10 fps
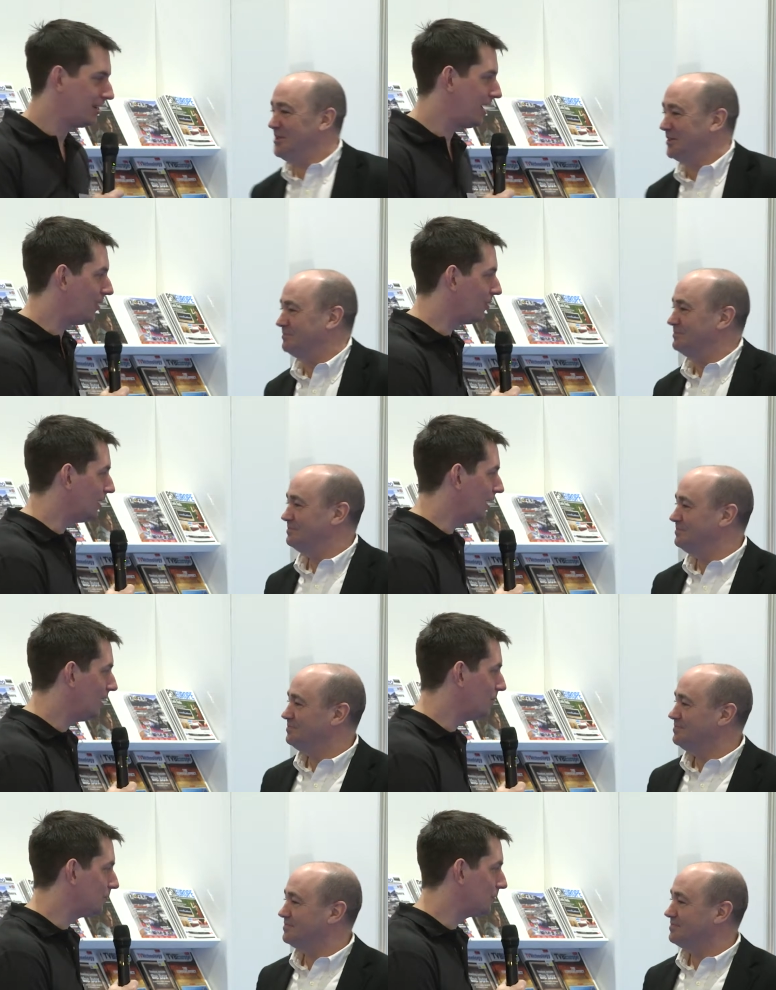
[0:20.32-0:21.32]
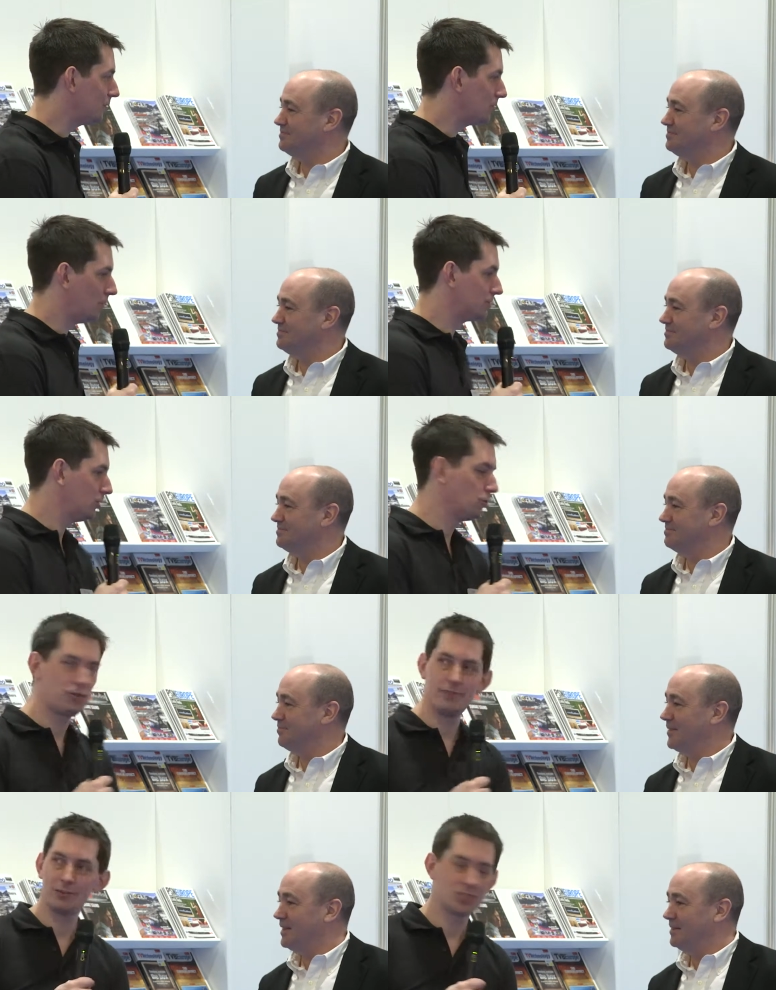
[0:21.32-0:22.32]
Speaker 1: Now, um, obviously, you're
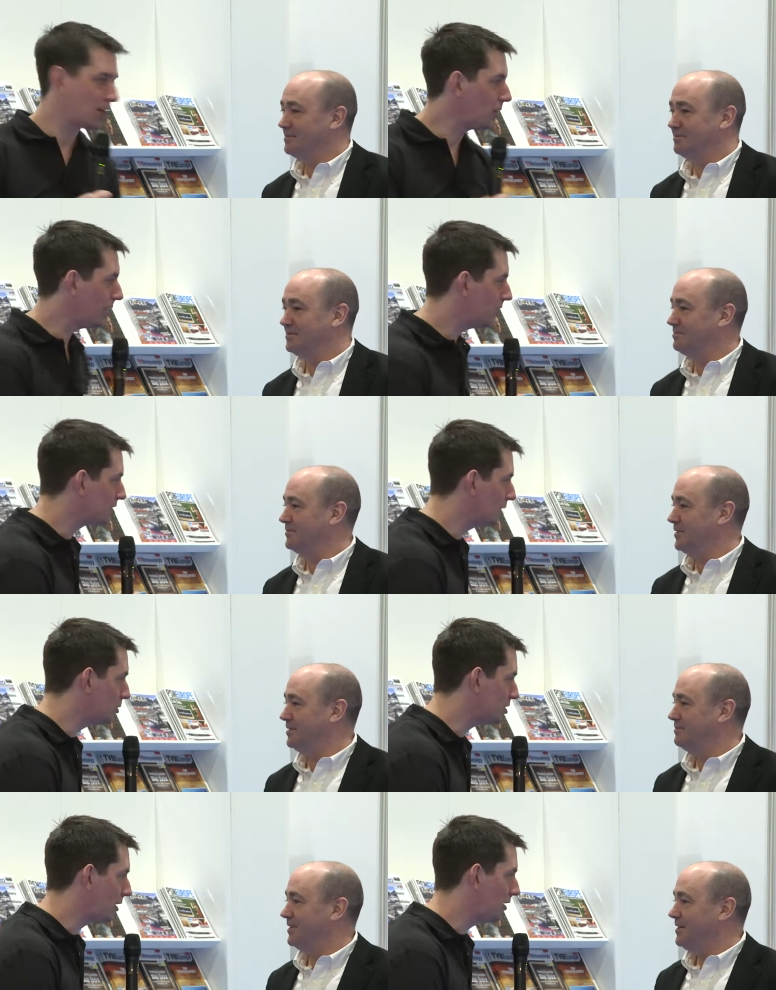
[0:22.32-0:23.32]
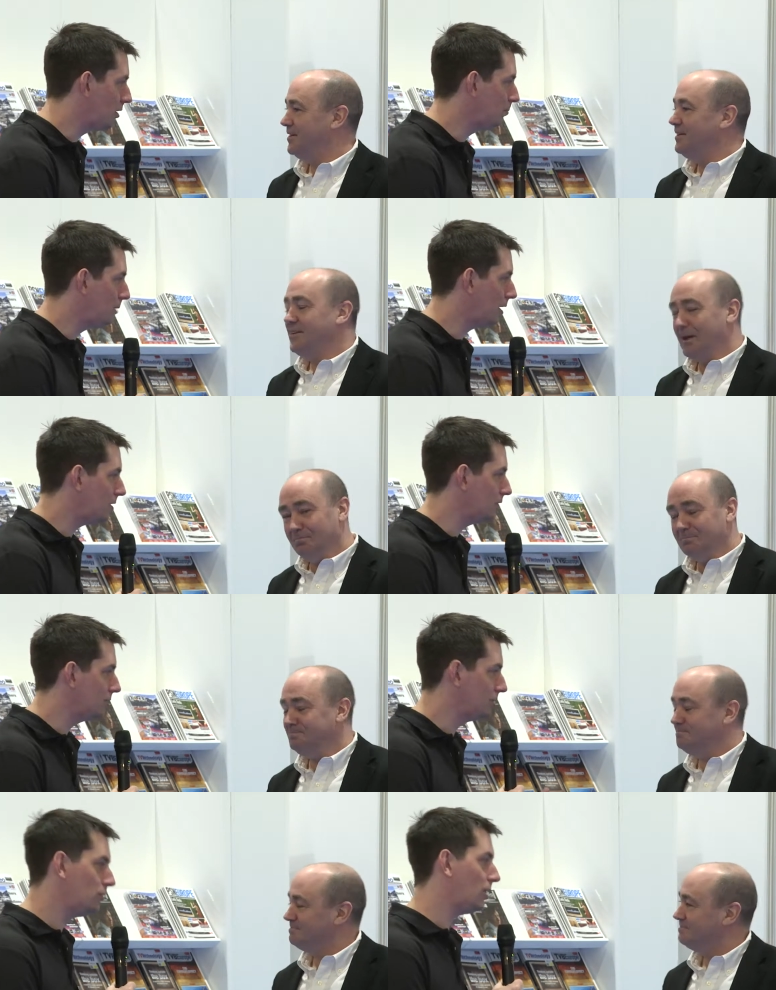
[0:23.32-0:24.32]
walking around the show here, seeing what's going on, but
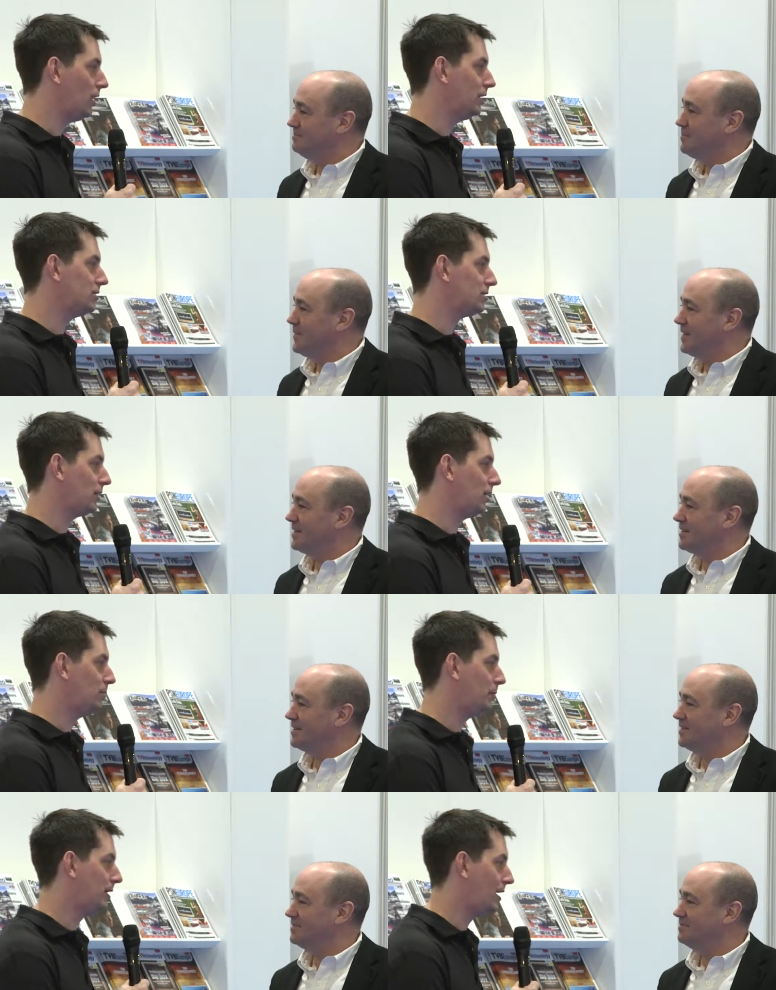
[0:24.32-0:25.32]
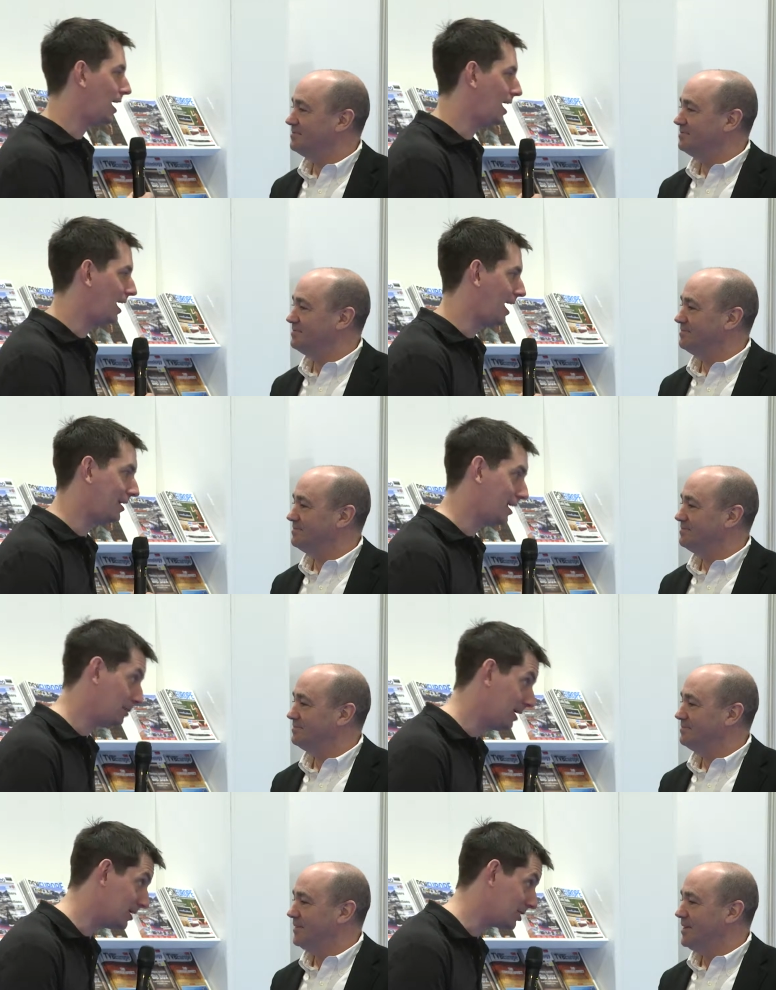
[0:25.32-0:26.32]
you guys are going to be at NAB
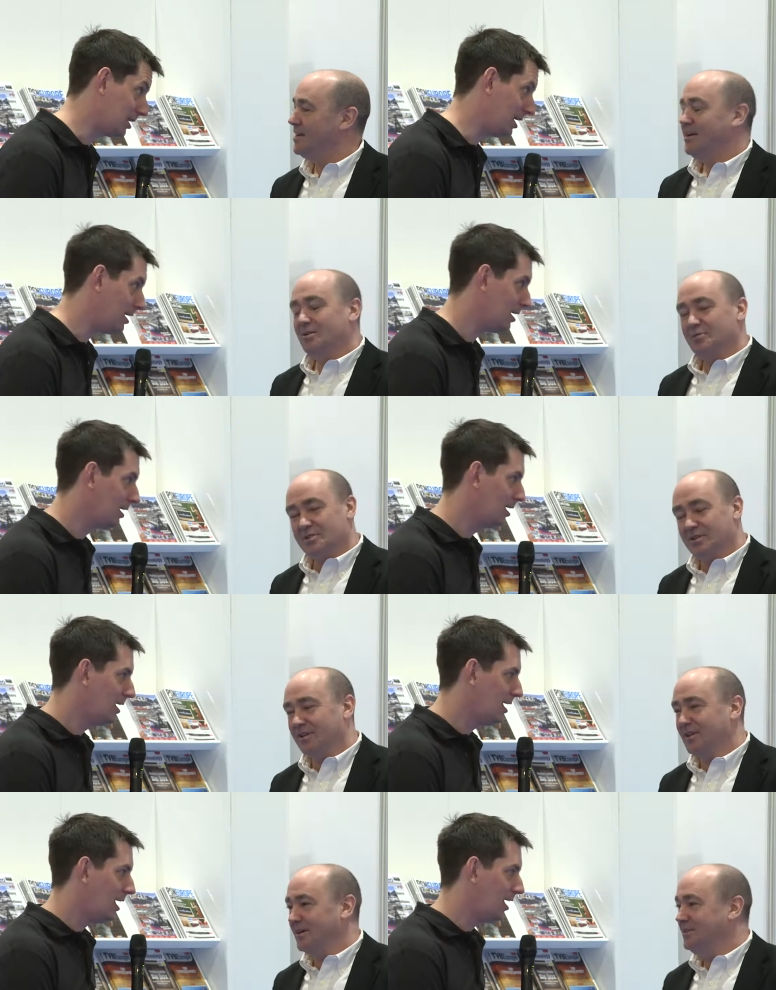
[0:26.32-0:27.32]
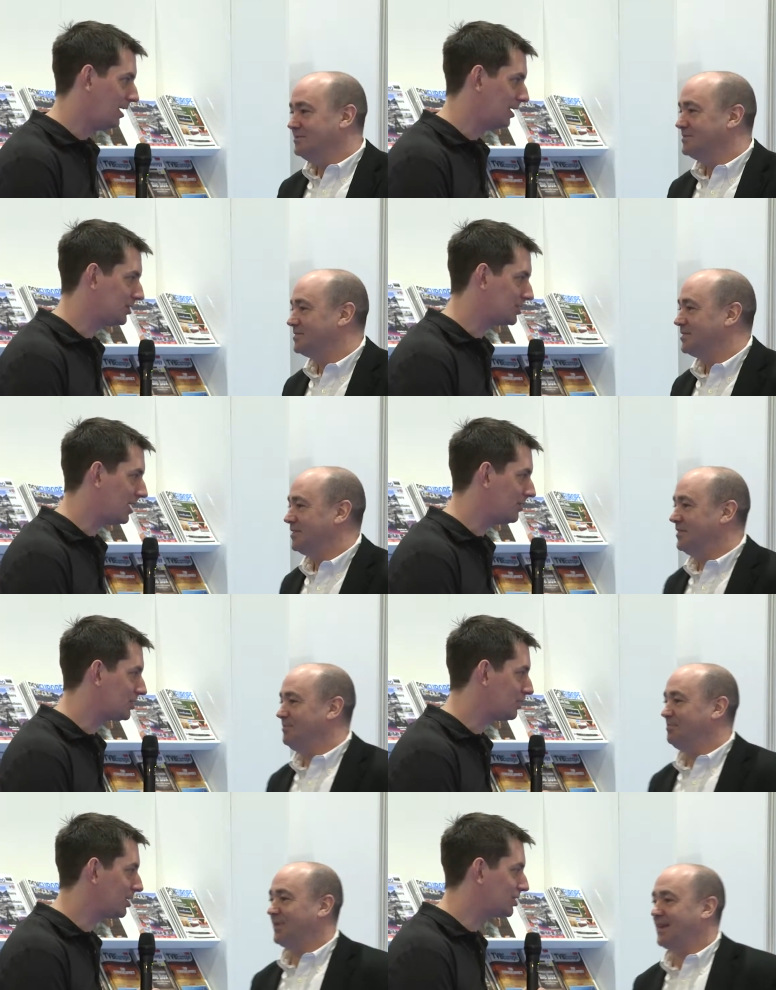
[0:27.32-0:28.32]
this year. Certainly are. And I understand
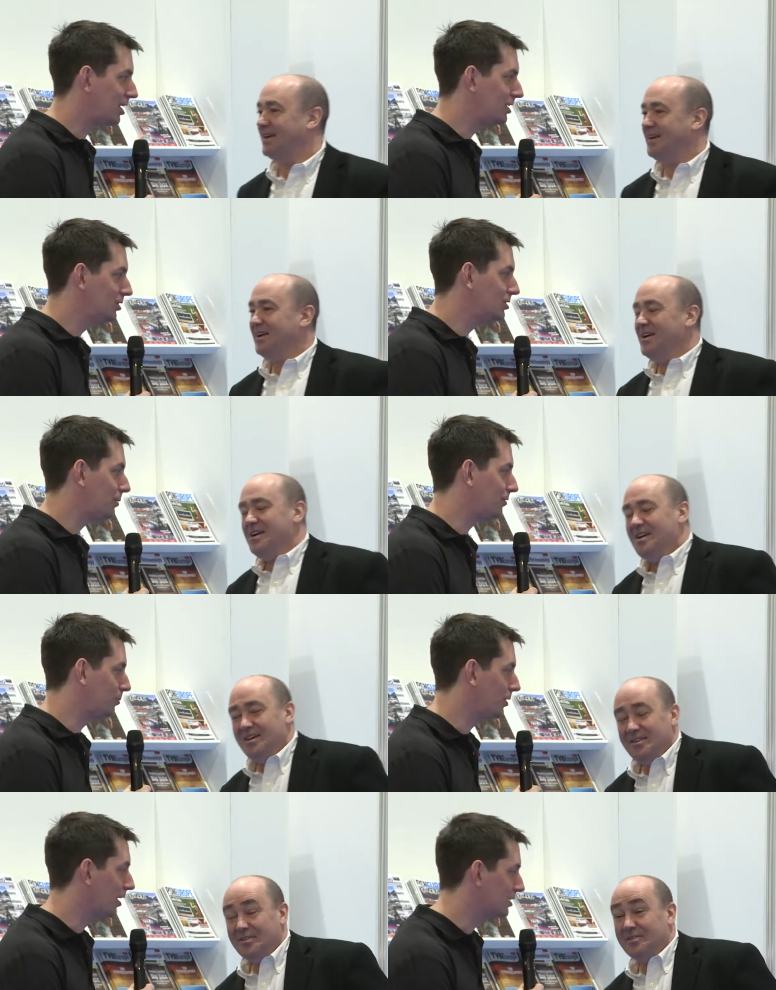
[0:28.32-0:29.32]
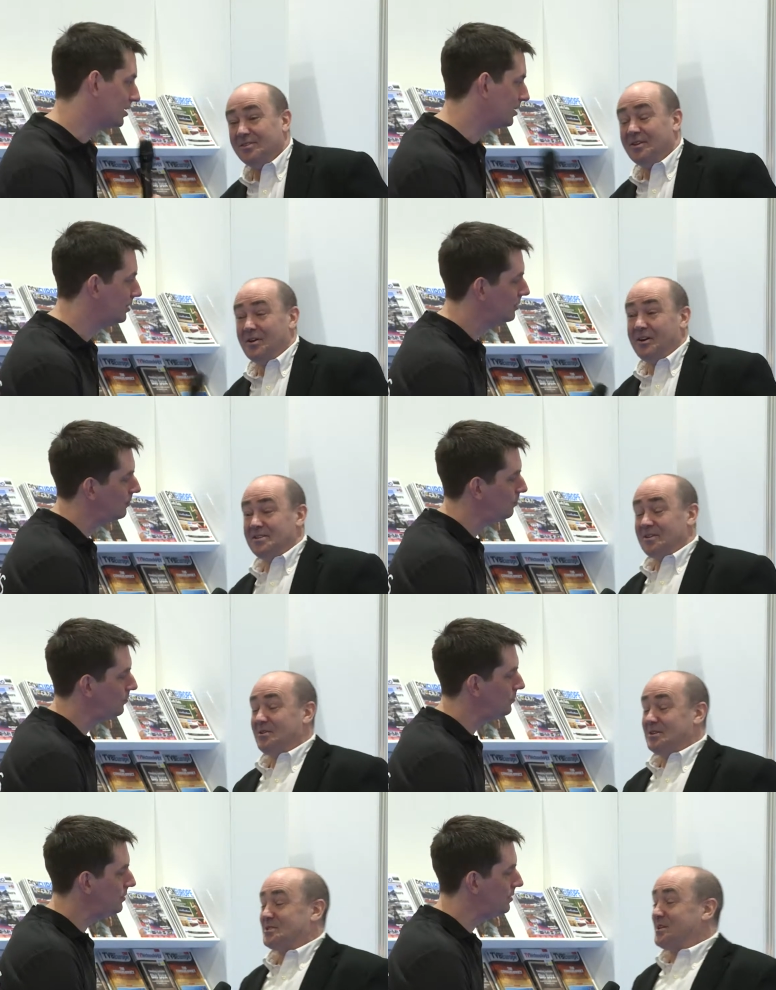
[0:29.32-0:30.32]
there's some exciting news coming from you guys.
Speaker 2: There, are,
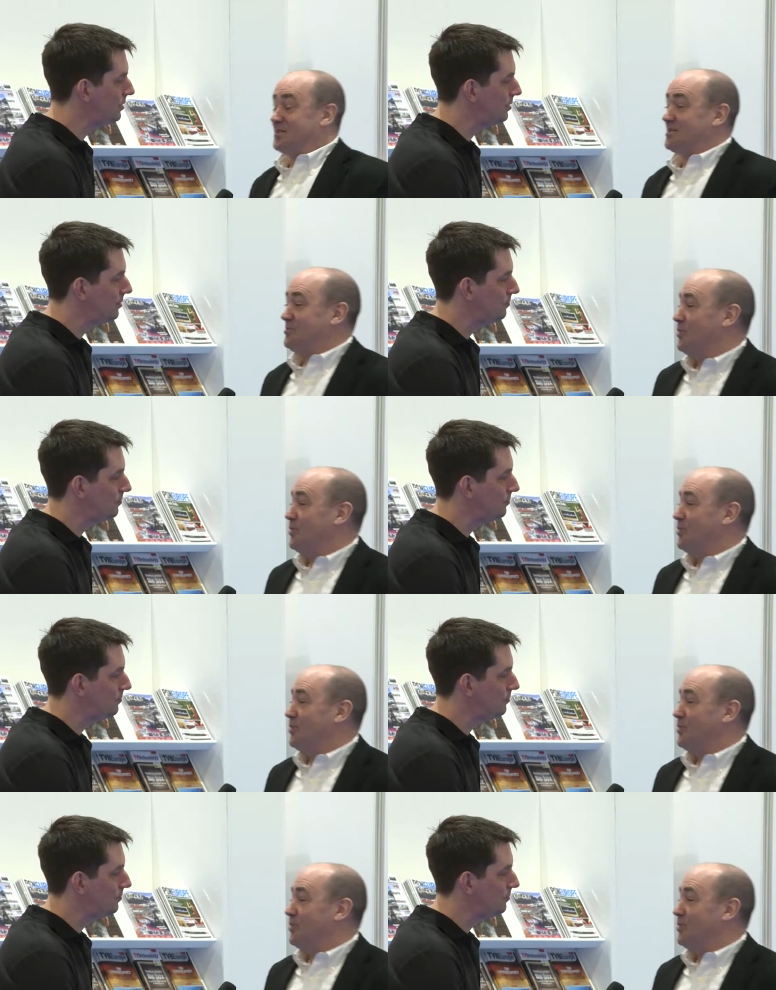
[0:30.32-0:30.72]
there is, yes.